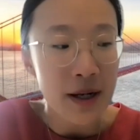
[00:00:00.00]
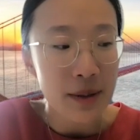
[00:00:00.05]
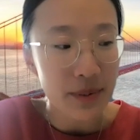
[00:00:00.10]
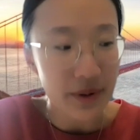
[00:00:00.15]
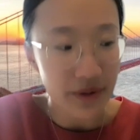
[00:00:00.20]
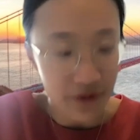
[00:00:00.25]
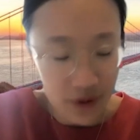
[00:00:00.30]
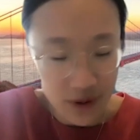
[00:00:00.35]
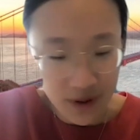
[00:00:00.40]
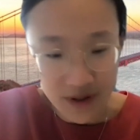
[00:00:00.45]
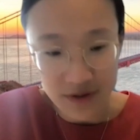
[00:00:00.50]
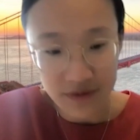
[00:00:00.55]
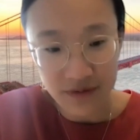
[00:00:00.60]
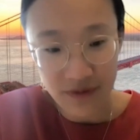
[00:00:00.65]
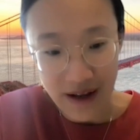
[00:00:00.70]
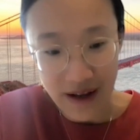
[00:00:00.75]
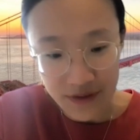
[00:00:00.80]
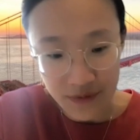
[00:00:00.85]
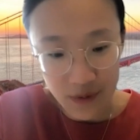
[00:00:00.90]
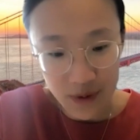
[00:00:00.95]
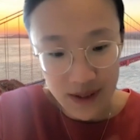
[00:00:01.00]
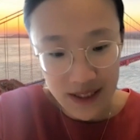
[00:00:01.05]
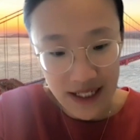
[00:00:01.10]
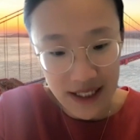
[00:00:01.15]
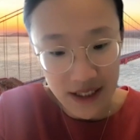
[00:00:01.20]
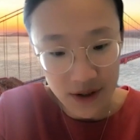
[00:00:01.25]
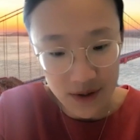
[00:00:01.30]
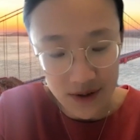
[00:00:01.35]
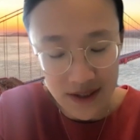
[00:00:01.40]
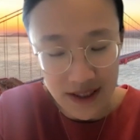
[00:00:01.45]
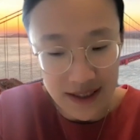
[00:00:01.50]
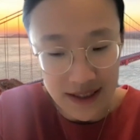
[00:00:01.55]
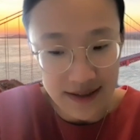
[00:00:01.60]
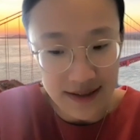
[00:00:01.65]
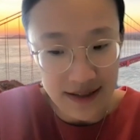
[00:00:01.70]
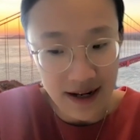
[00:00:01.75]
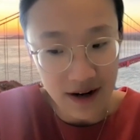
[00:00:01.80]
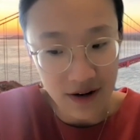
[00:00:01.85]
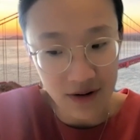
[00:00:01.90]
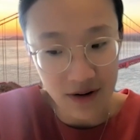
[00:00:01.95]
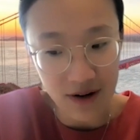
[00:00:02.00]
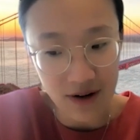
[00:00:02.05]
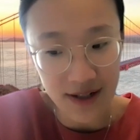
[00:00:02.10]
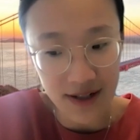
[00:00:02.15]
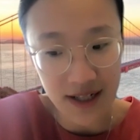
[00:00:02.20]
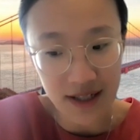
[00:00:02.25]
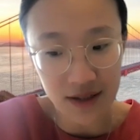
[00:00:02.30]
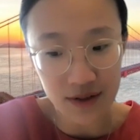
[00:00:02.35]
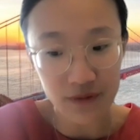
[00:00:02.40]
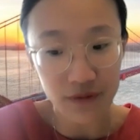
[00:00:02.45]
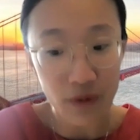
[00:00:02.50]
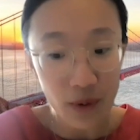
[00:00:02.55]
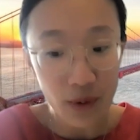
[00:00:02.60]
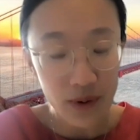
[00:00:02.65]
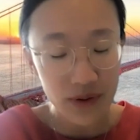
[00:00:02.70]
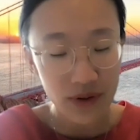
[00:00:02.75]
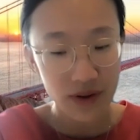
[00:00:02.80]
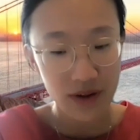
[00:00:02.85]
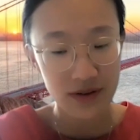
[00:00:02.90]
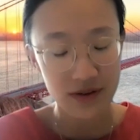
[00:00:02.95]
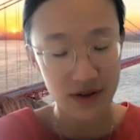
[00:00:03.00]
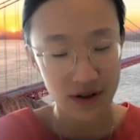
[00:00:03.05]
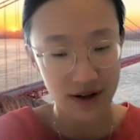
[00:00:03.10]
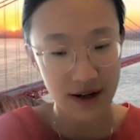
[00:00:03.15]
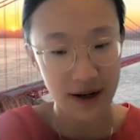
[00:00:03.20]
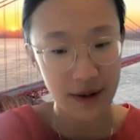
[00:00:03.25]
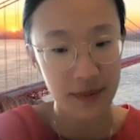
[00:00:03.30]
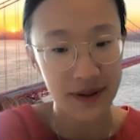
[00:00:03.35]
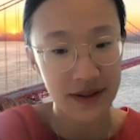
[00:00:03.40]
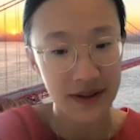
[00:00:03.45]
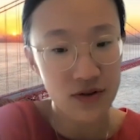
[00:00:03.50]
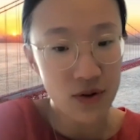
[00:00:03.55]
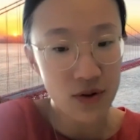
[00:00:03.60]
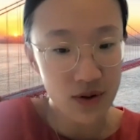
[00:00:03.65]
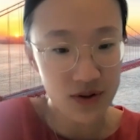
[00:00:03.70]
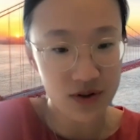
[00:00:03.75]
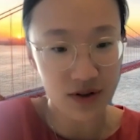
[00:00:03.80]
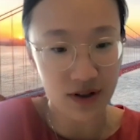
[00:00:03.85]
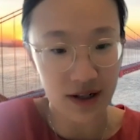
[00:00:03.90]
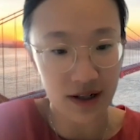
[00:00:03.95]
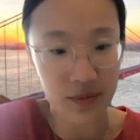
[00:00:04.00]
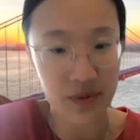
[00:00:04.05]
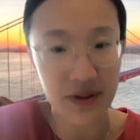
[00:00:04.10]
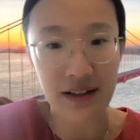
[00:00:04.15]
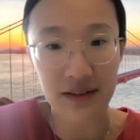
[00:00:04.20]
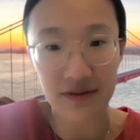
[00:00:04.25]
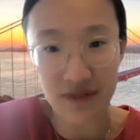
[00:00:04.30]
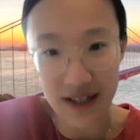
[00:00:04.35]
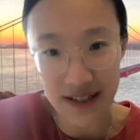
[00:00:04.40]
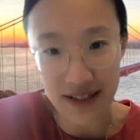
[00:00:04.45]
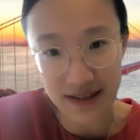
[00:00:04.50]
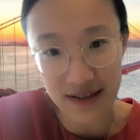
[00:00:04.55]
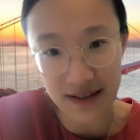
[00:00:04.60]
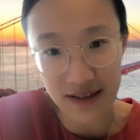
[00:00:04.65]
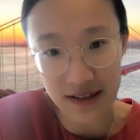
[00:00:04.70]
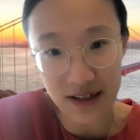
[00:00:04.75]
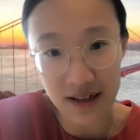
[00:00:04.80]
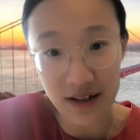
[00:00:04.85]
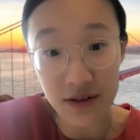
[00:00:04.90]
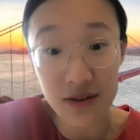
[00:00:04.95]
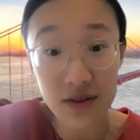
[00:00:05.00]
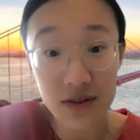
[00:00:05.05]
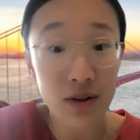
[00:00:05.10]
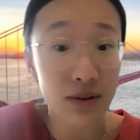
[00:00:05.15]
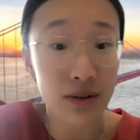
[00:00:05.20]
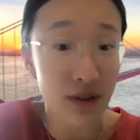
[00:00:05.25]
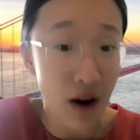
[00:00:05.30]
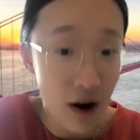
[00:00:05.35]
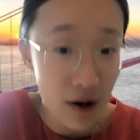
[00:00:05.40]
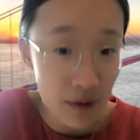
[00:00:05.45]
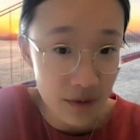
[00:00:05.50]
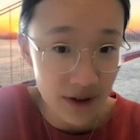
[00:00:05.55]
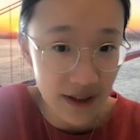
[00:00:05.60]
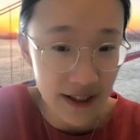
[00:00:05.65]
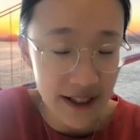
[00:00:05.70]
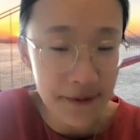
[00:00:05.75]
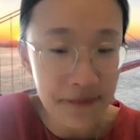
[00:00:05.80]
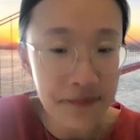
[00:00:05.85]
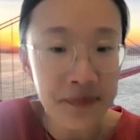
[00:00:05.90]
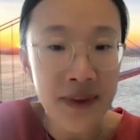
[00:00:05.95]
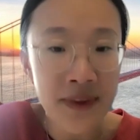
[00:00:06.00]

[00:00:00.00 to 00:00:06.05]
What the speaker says: But of course, fast forward 10 years, he's now on his 4th startup. His 3rd startup we had invested in, it's called Armory.